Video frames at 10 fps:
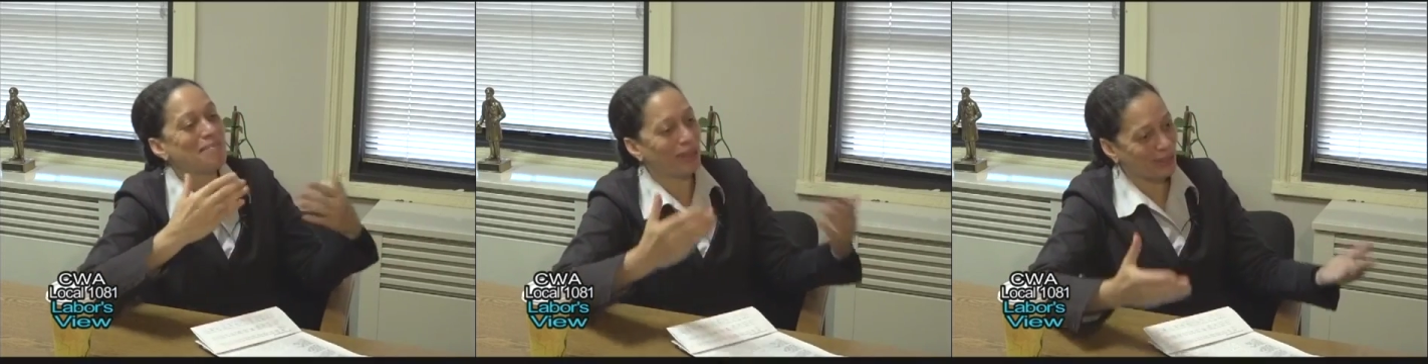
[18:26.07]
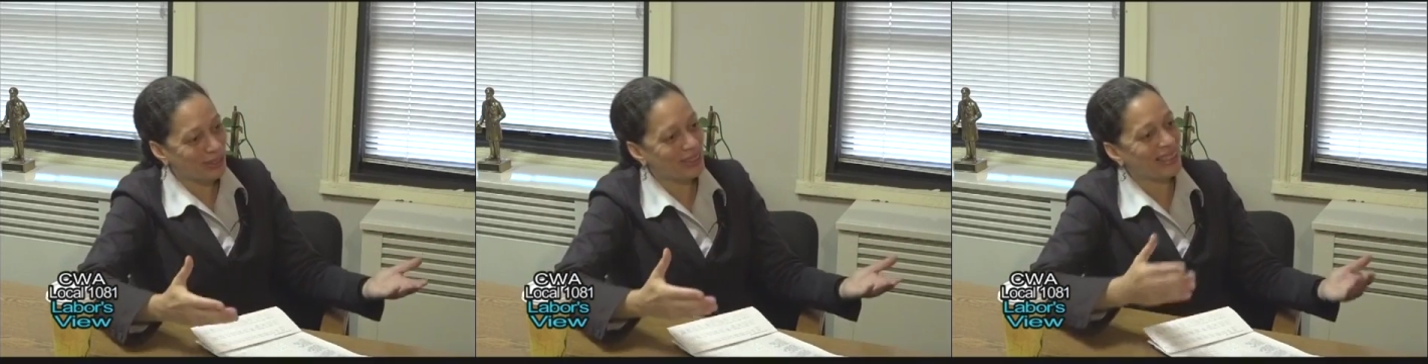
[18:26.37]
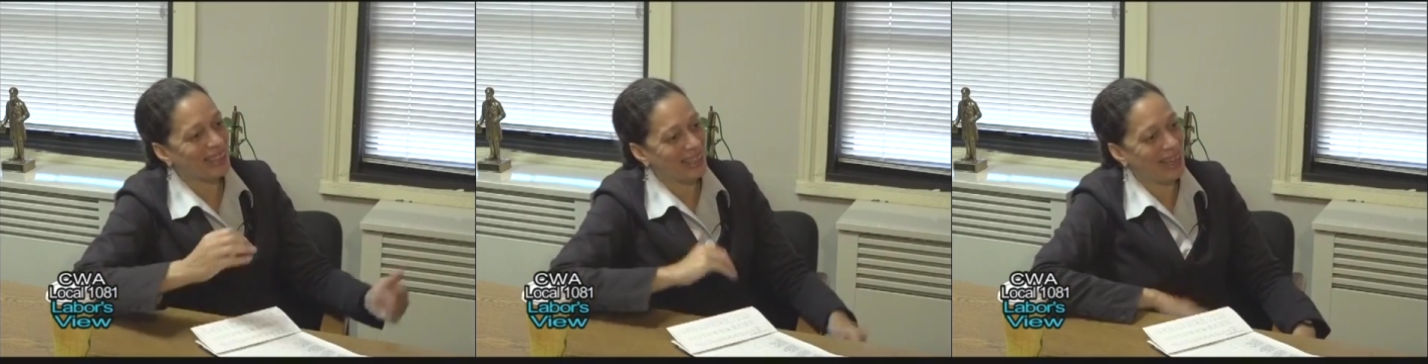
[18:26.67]
but
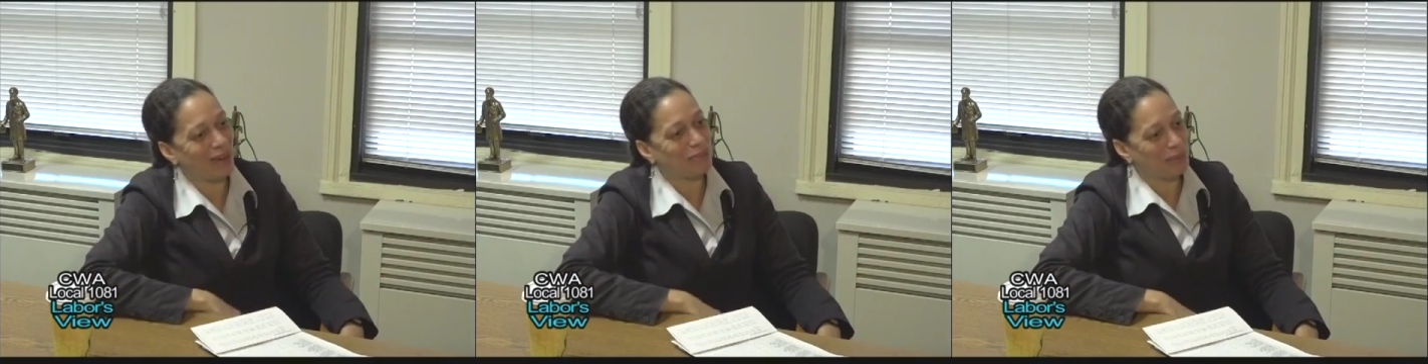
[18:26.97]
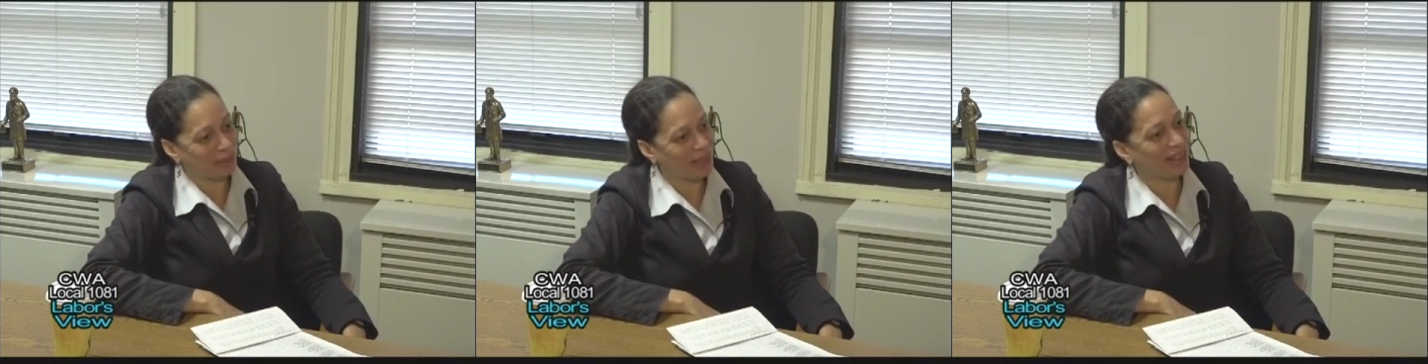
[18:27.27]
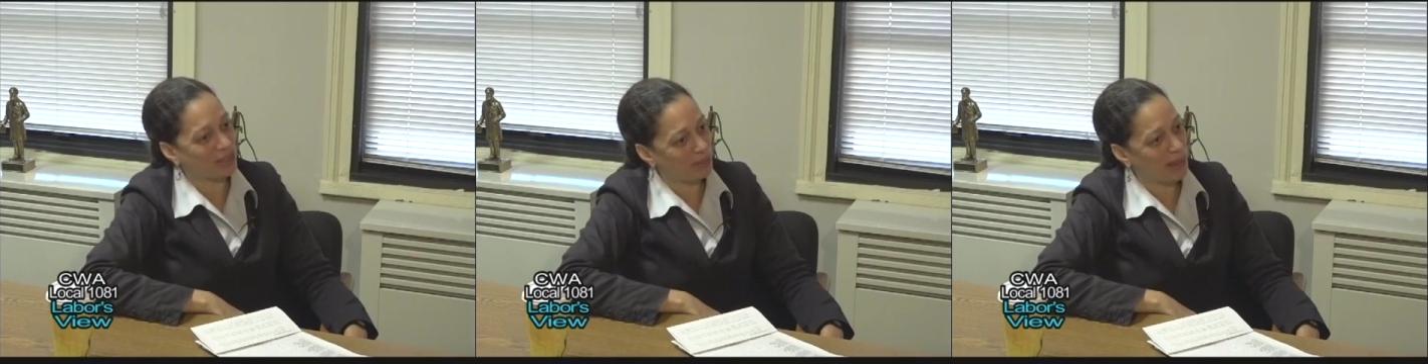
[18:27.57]
looking at how people can
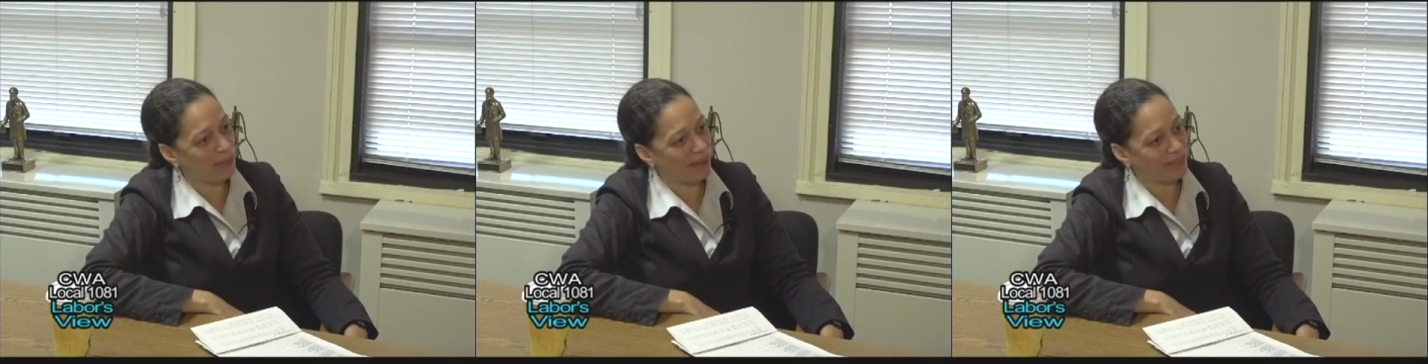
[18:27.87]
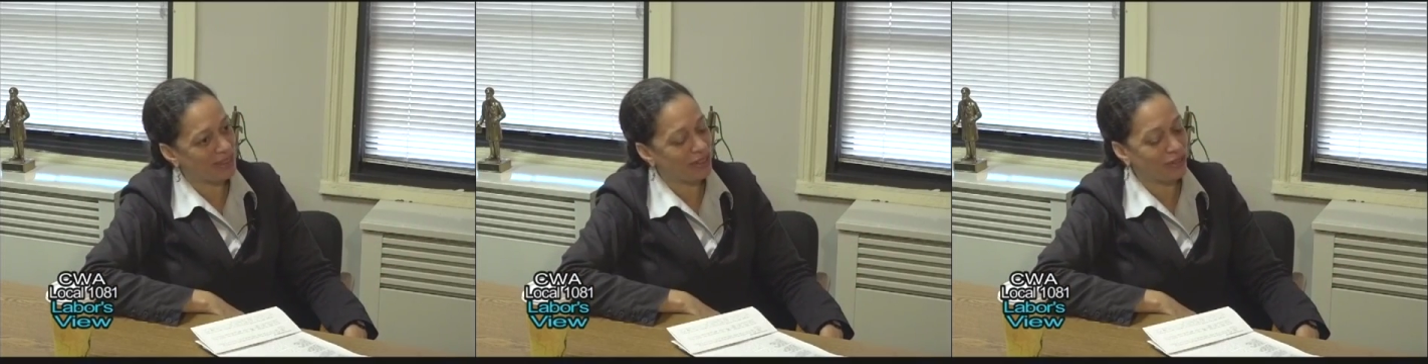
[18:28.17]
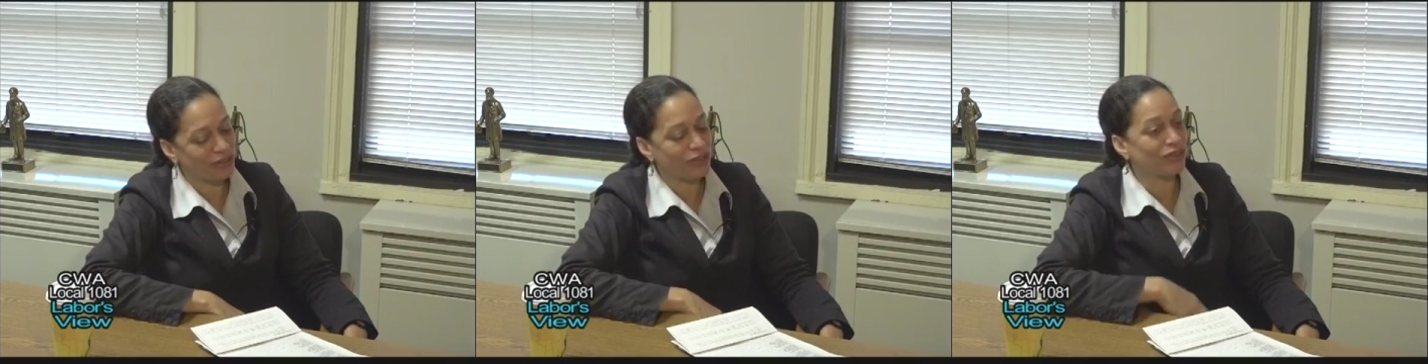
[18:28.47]
actually pay back these
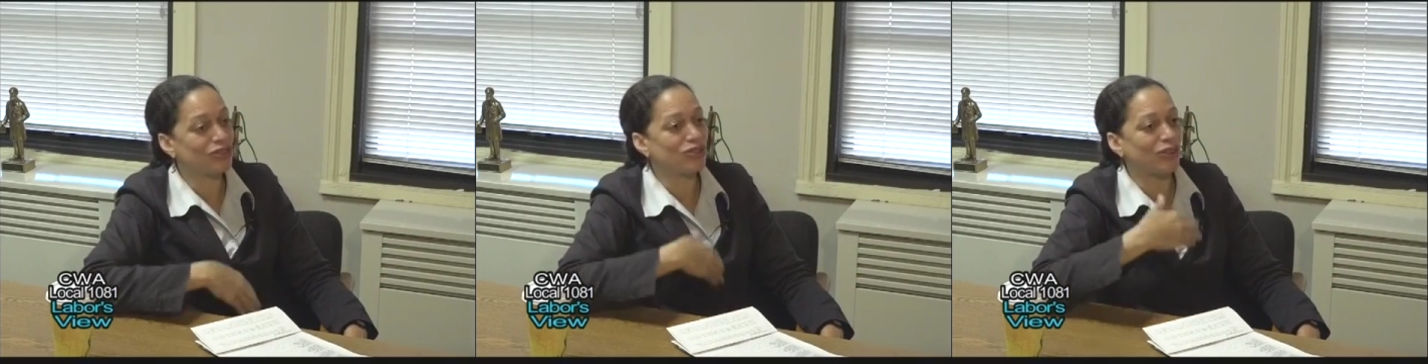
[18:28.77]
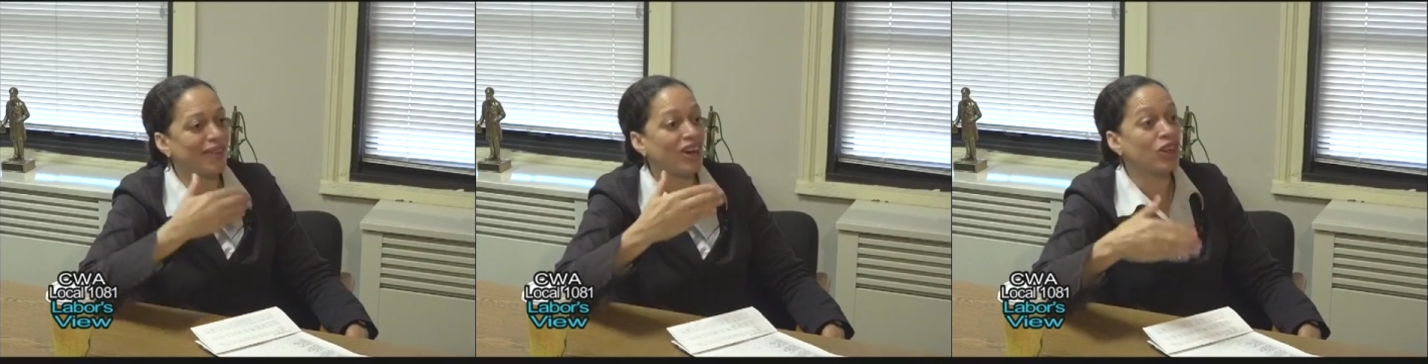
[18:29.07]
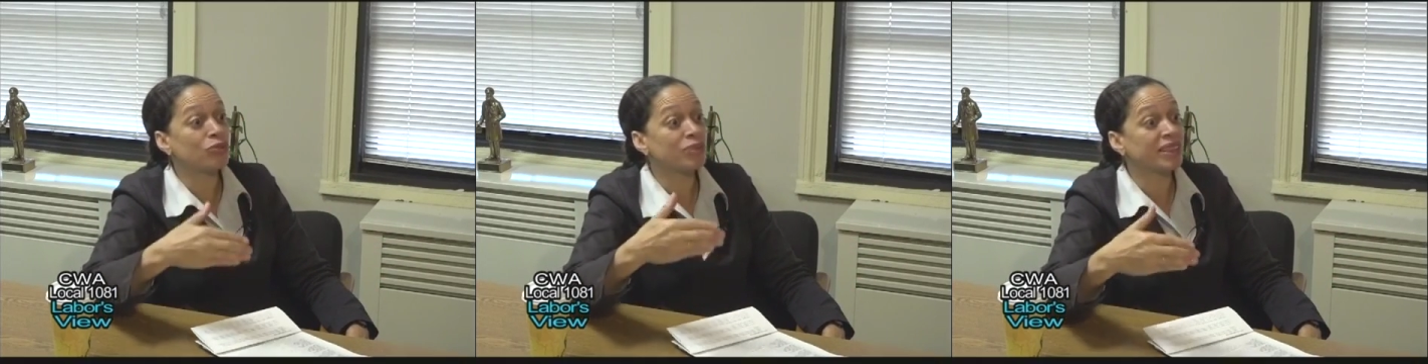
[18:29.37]
loans so that you don't have
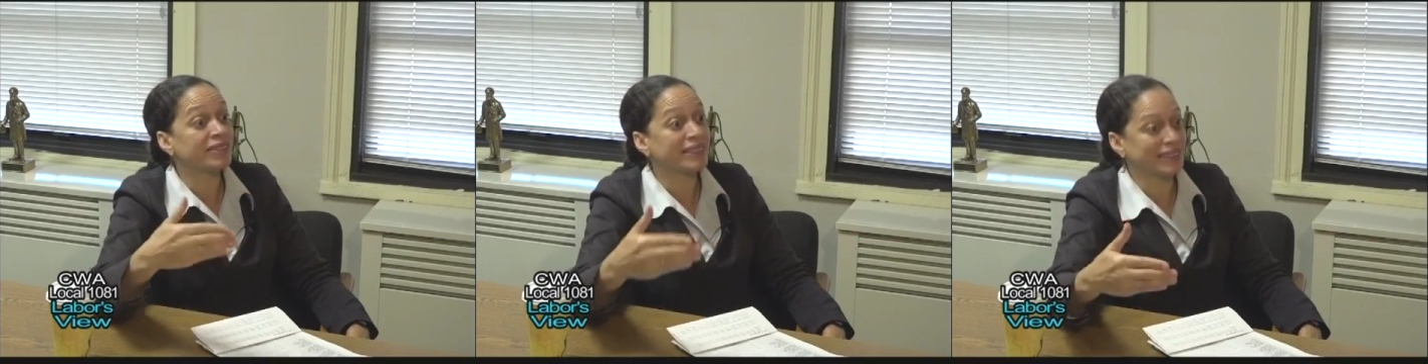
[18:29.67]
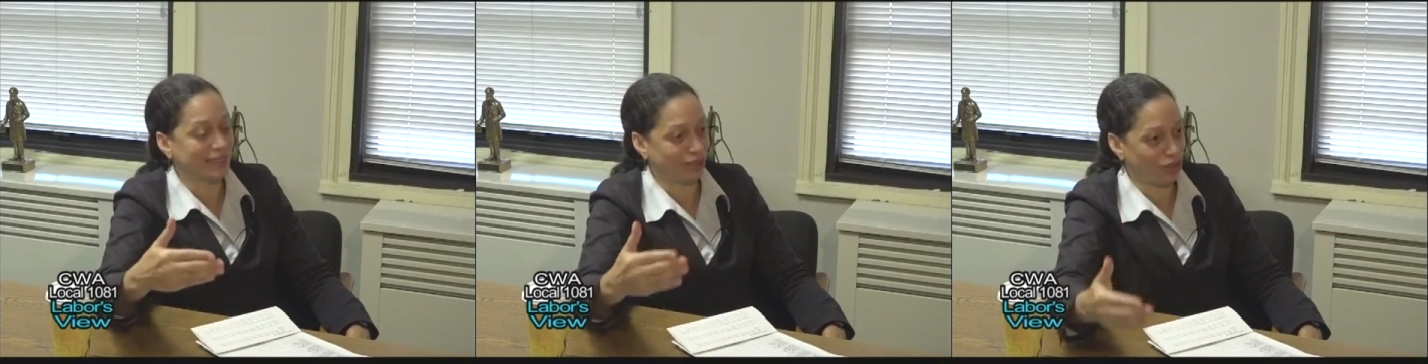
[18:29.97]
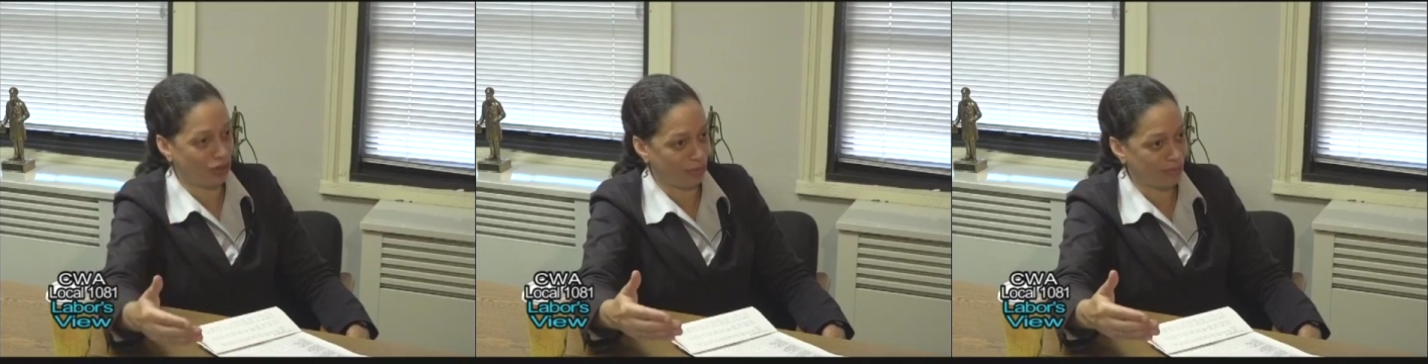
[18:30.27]
unrealistic
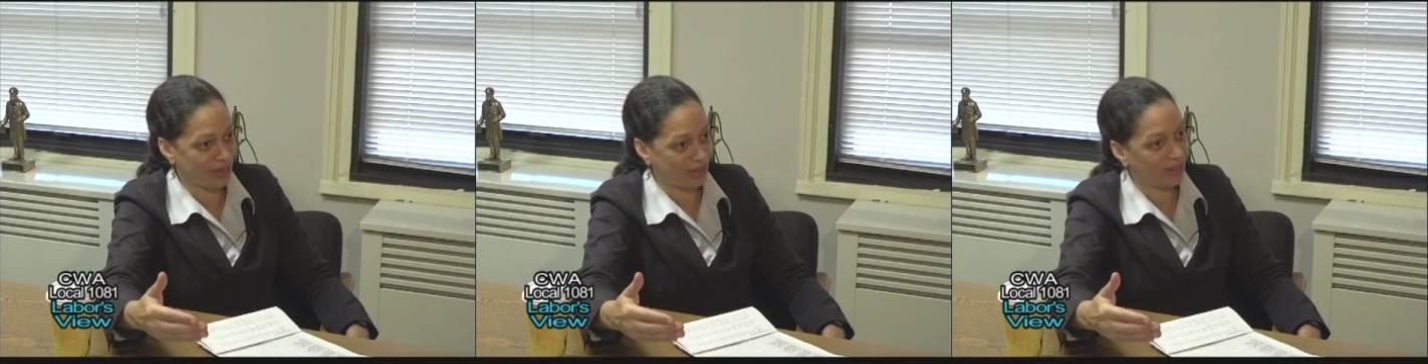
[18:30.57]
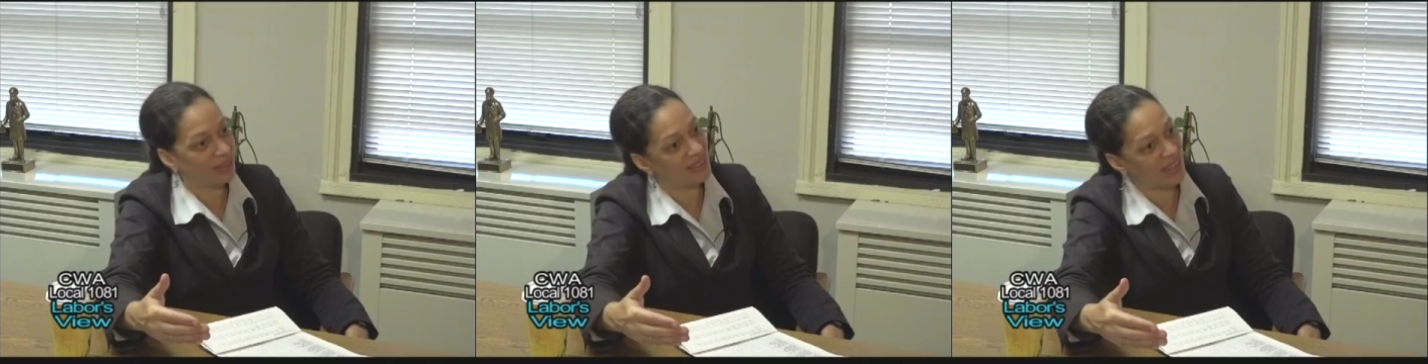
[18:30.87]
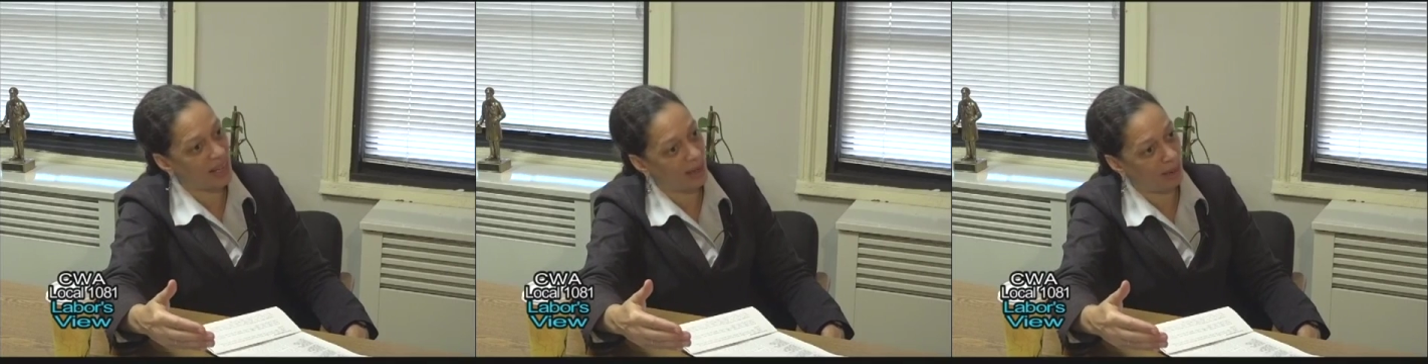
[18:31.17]
terms
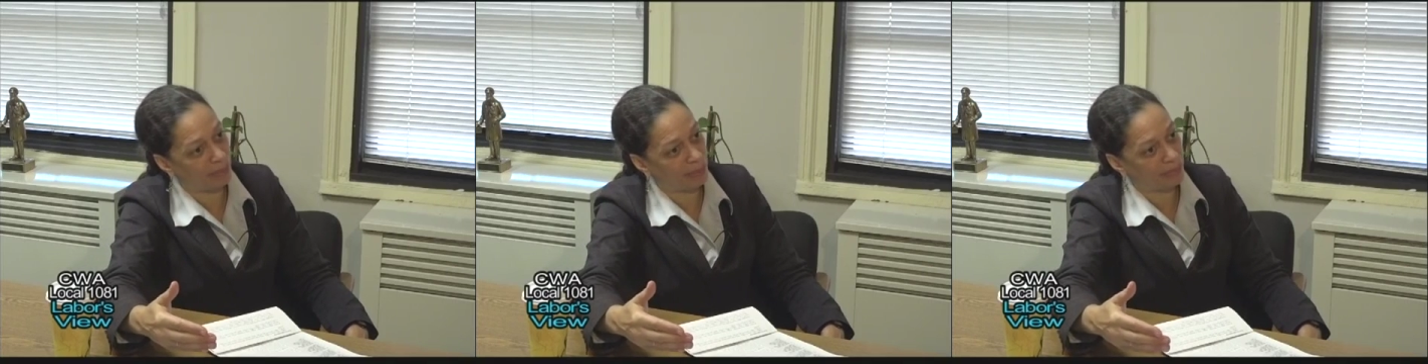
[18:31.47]
set up,